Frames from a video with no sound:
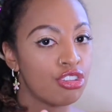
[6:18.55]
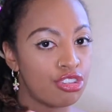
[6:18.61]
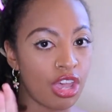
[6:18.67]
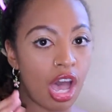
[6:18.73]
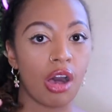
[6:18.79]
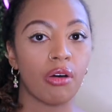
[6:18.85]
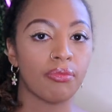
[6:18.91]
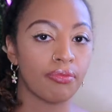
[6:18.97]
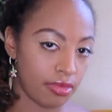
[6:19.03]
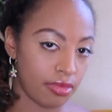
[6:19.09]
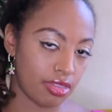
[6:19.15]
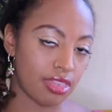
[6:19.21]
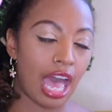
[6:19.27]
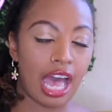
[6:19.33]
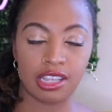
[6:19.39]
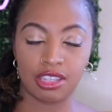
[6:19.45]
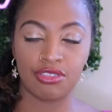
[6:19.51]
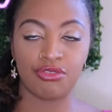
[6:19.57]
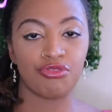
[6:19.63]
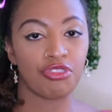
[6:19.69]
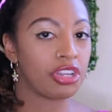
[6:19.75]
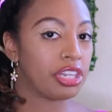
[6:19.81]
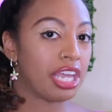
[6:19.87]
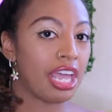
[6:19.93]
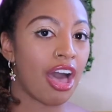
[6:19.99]
So that's
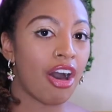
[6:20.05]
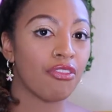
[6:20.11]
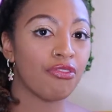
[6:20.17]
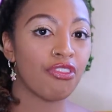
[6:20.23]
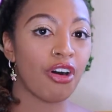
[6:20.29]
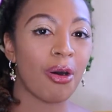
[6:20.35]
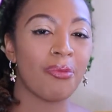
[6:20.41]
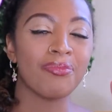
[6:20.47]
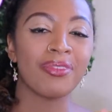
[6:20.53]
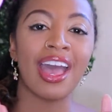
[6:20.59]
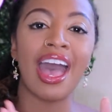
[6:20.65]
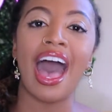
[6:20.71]
really helpful.